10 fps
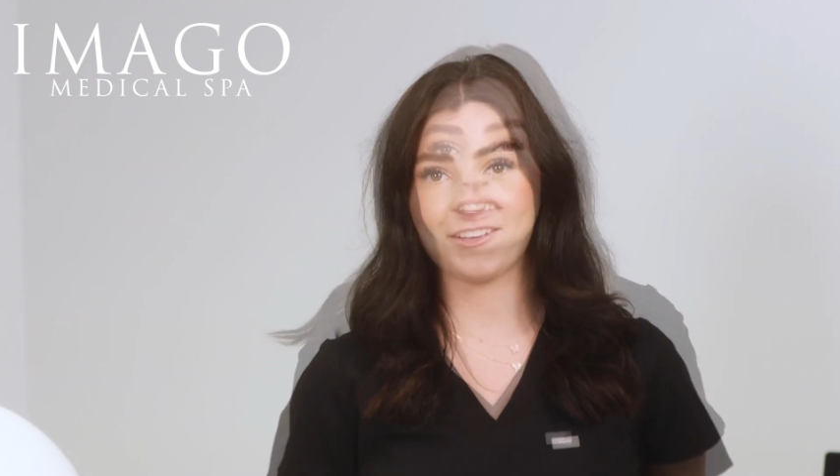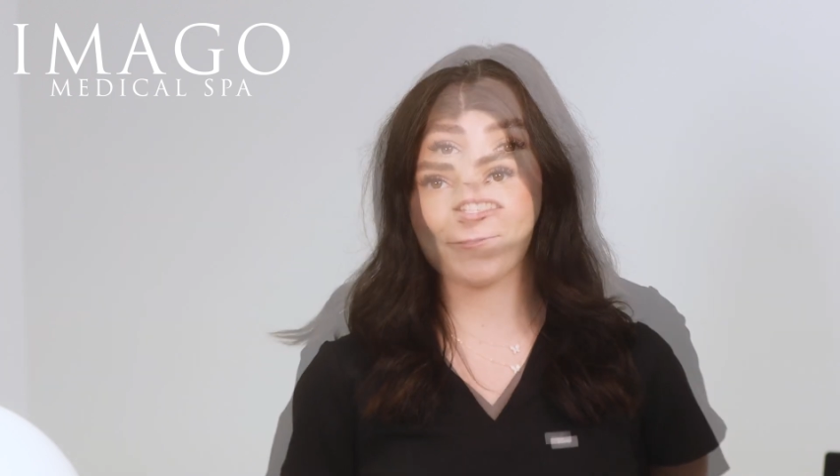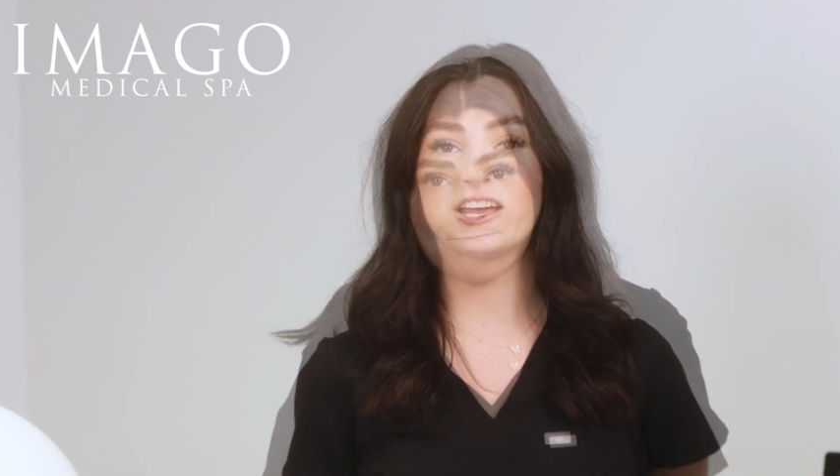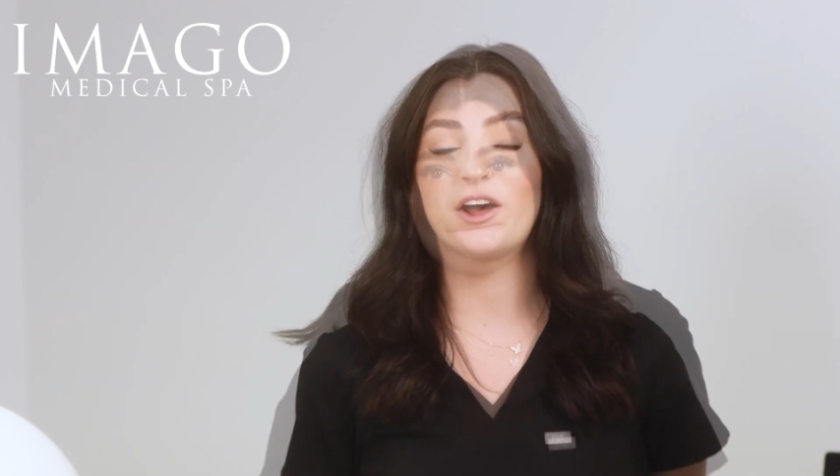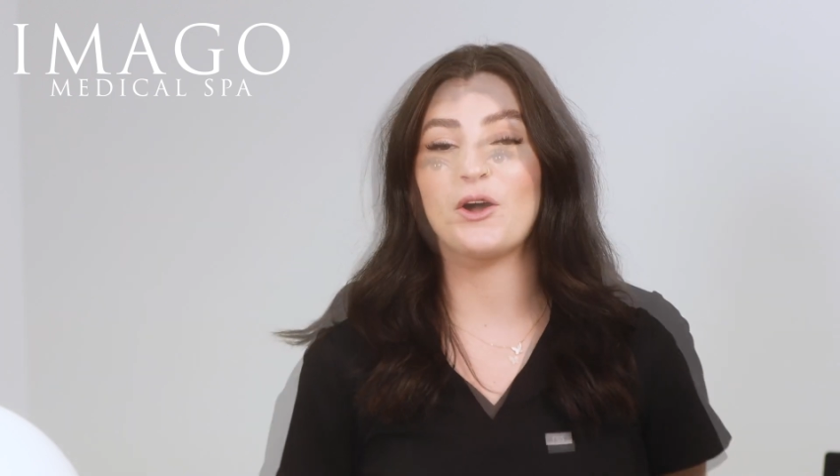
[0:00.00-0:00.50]

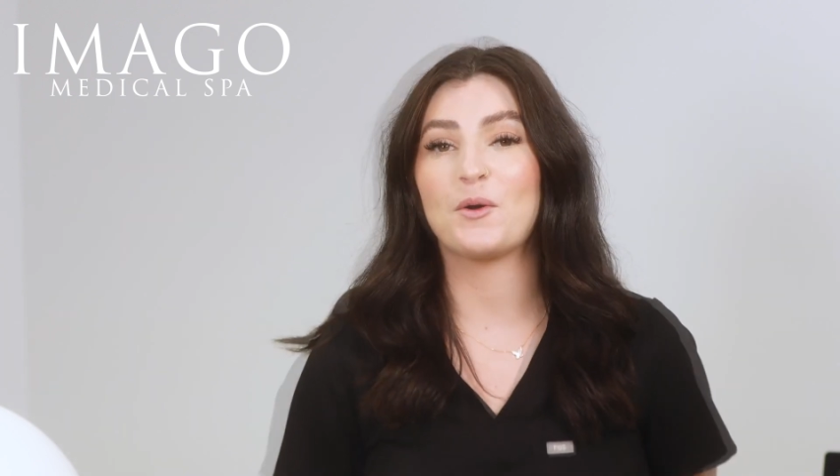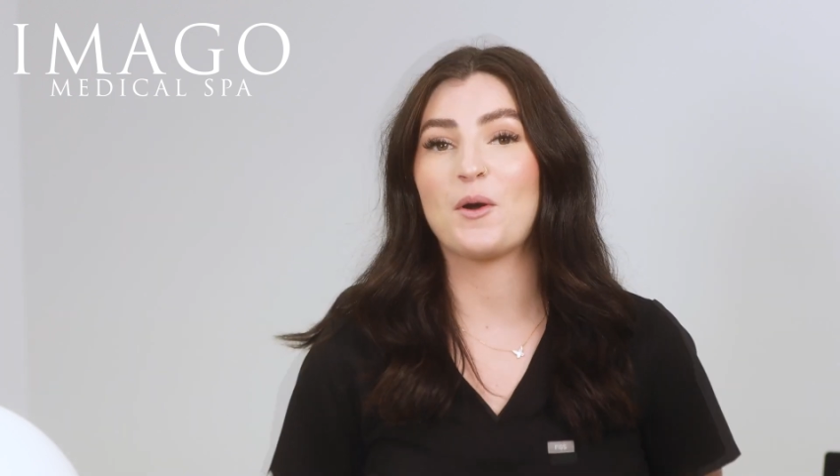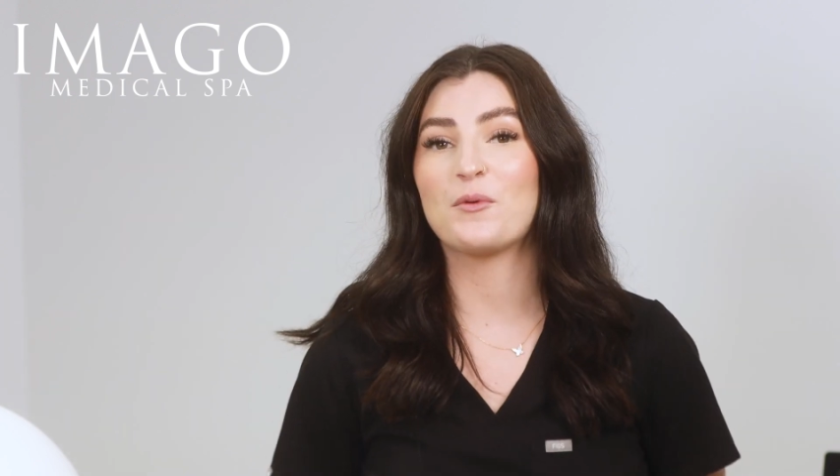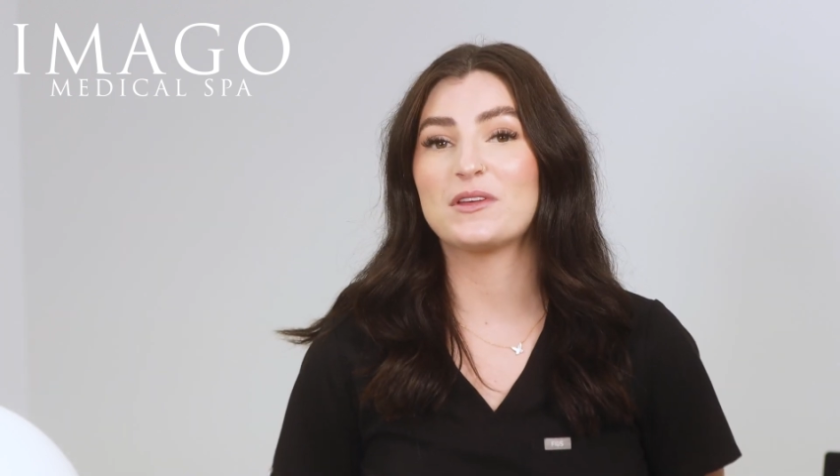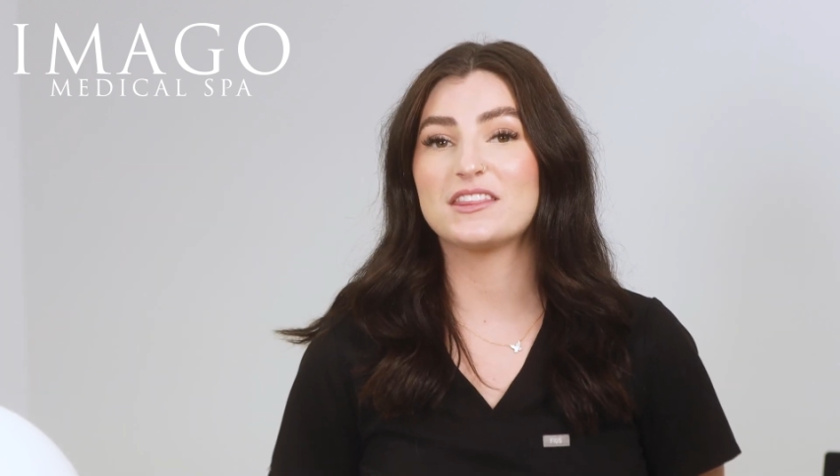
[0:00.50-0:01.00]

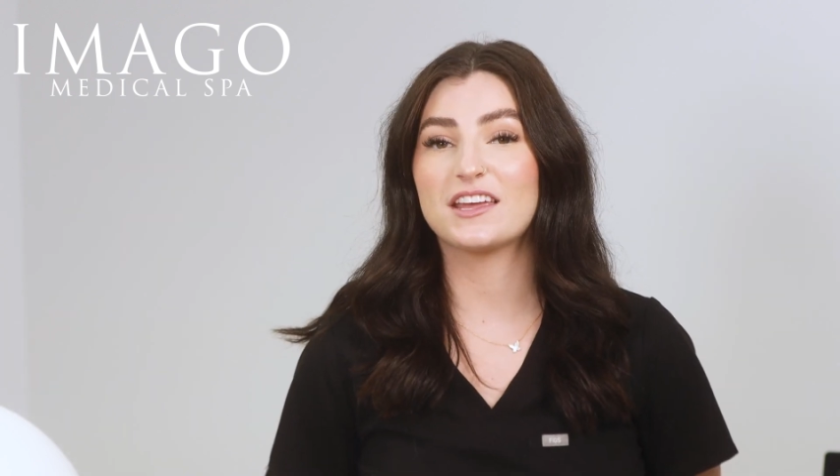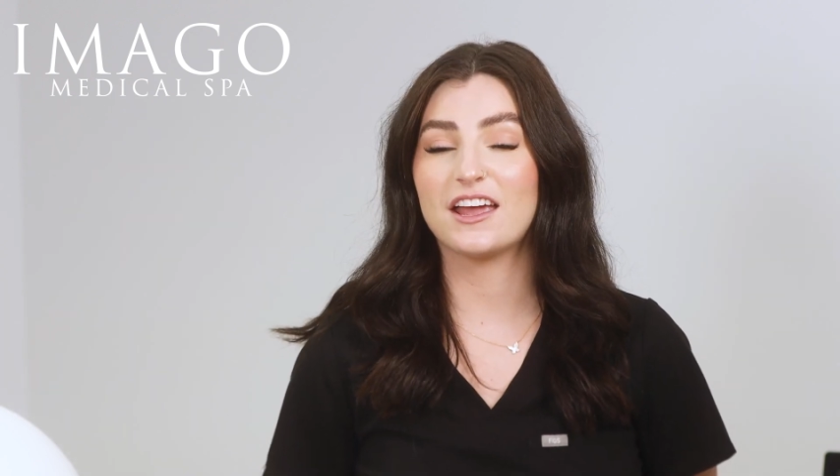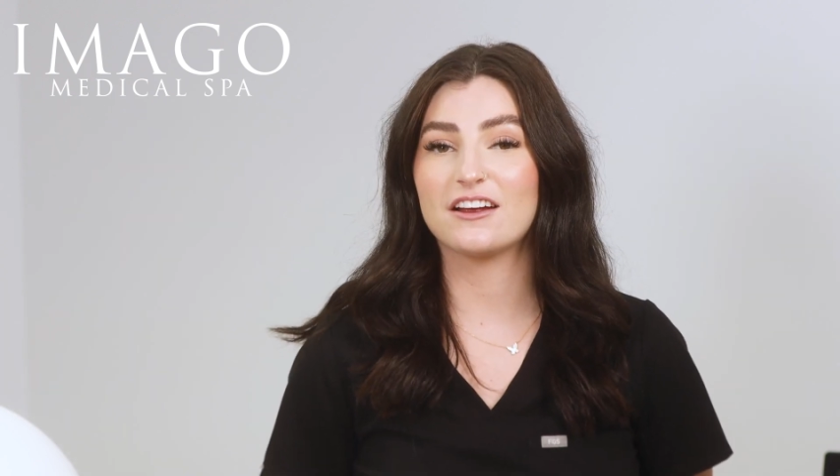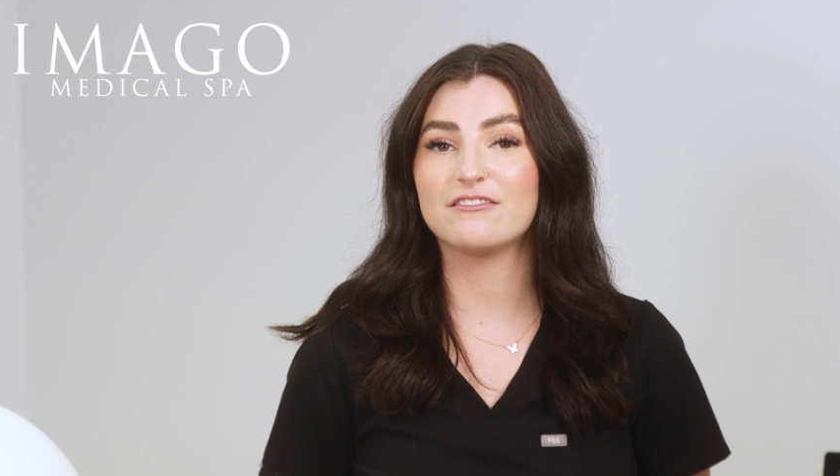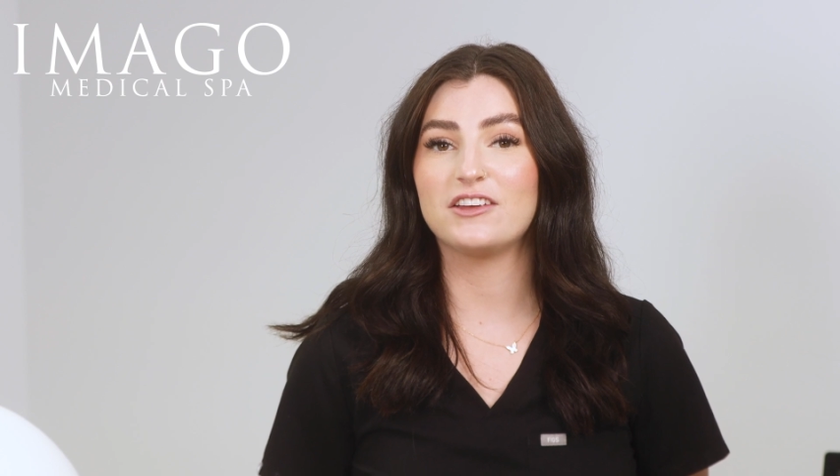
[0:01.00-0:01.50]
So with the
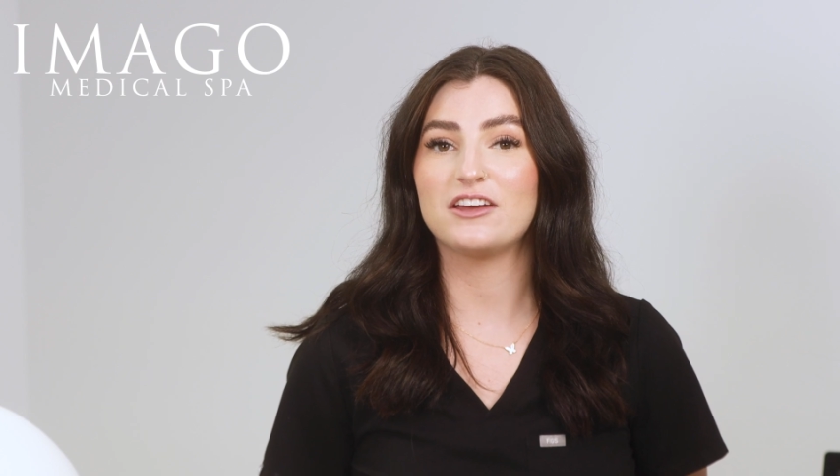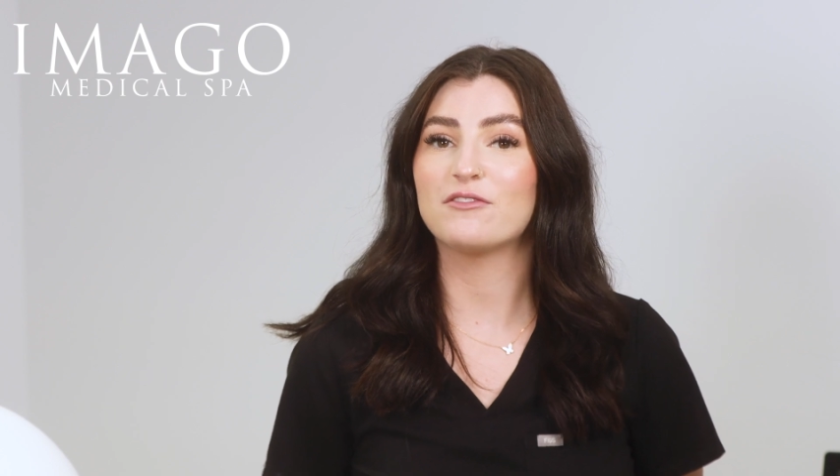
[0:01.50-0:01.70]
Keravive,